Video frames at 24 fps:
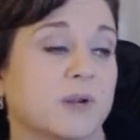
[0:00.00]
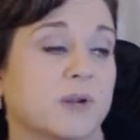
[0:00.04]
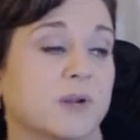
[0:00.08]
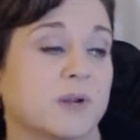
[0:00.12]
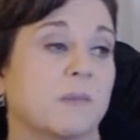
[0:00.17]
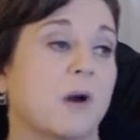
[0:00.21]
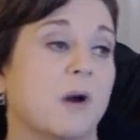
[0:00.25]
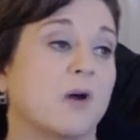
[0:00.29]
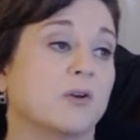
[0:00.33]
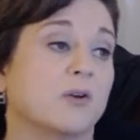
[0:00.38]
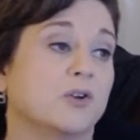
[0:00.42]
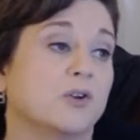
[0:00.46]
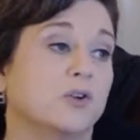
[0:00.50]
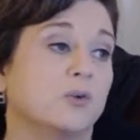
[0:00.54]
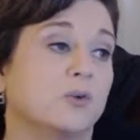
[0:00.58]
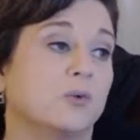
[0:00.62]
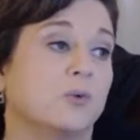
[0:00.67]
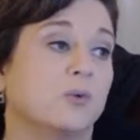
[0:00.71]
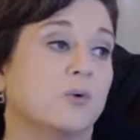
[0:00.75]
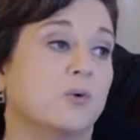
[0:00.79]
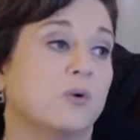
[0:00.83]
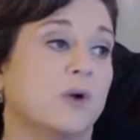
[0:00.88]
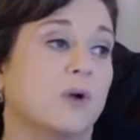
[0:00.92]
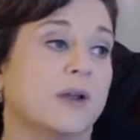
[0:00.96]

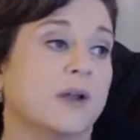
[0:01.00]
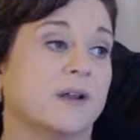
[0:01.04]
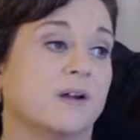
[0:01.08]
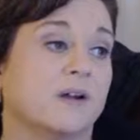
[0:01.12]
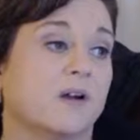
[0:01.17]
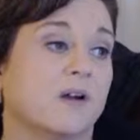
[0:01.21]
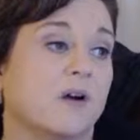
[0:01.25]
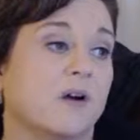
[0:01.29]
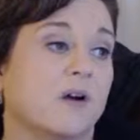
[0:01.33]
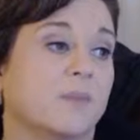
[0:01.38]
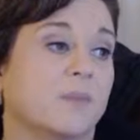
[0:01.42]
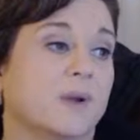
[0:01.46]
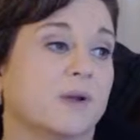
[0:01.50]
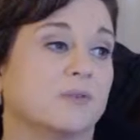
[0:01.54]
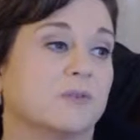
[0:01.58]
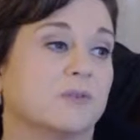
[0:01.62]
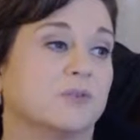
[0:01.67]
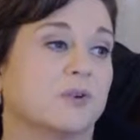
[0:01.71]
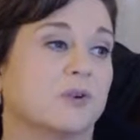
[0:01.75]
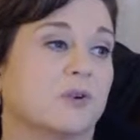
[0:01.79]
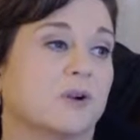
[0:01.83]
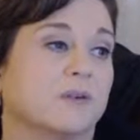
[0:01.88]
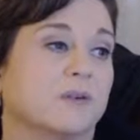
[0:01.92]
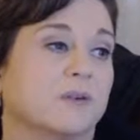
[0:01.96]
molecule and a compound
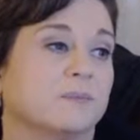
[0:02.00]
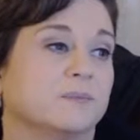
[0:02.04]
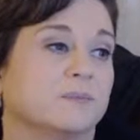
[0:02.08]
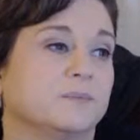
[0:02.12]
are.